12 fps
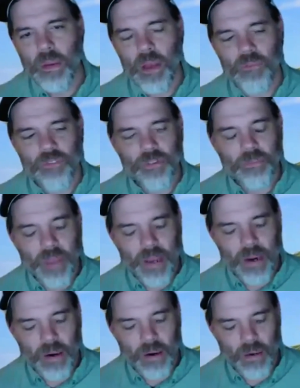from
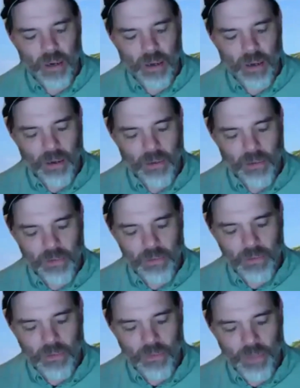there,
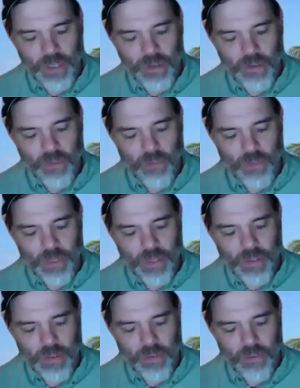
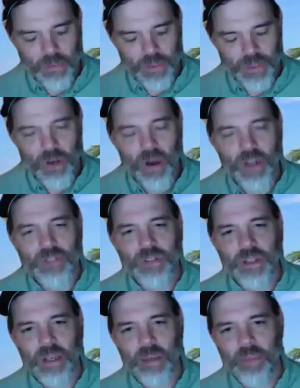we talked with
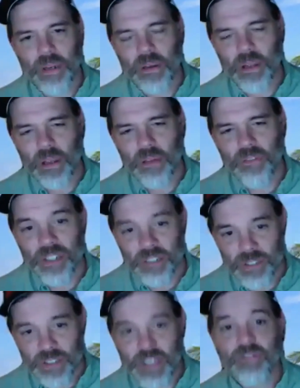him and
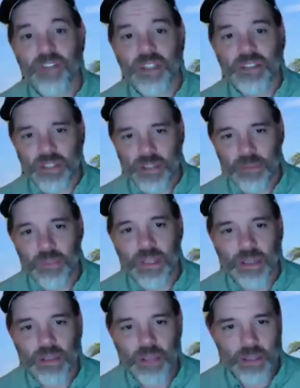eventually convinced him that
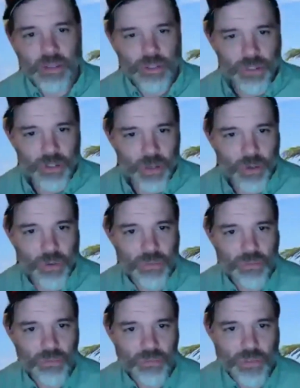he should go
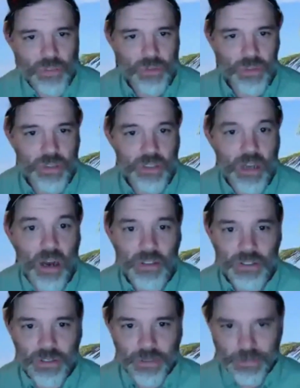to the doctor.